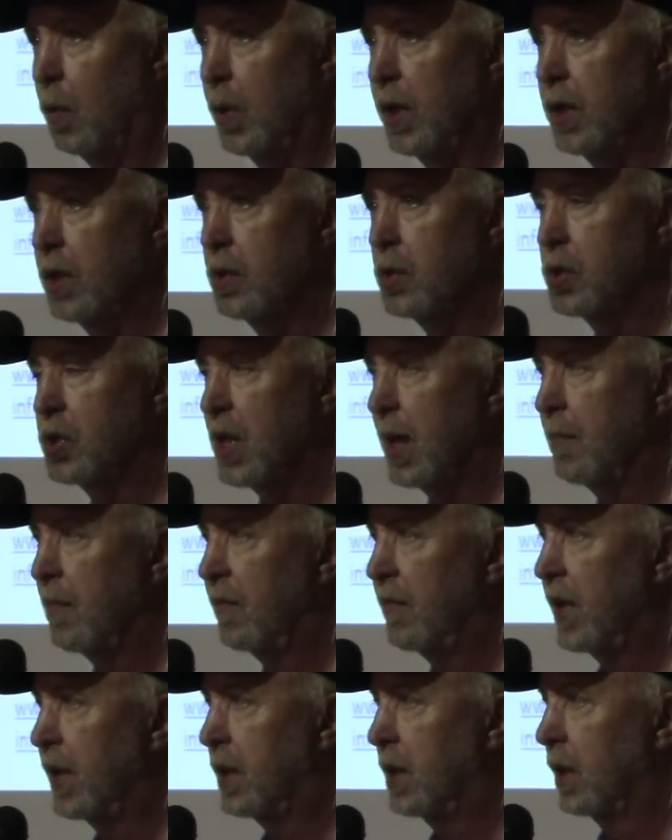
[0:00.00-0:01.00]
We used some
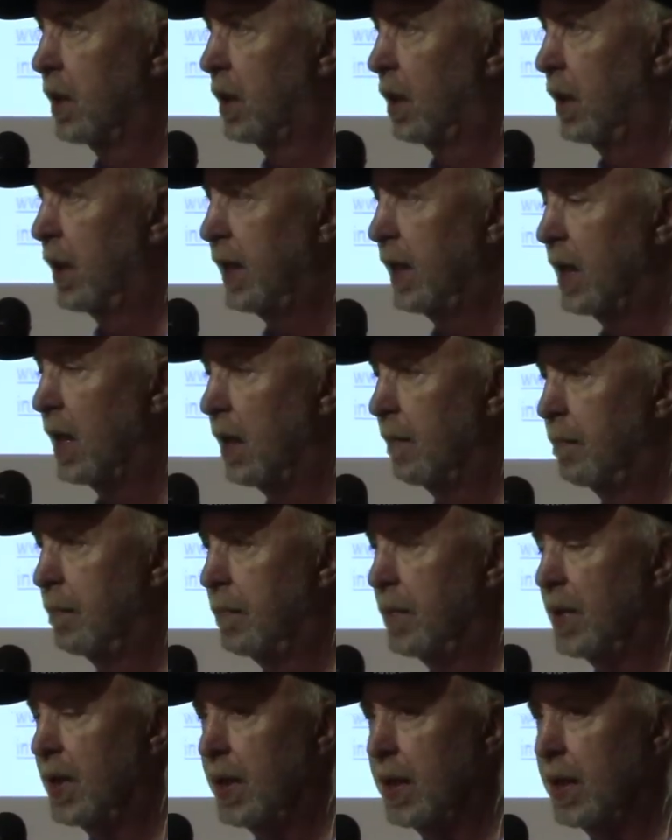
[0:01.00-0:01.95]
of it to clean up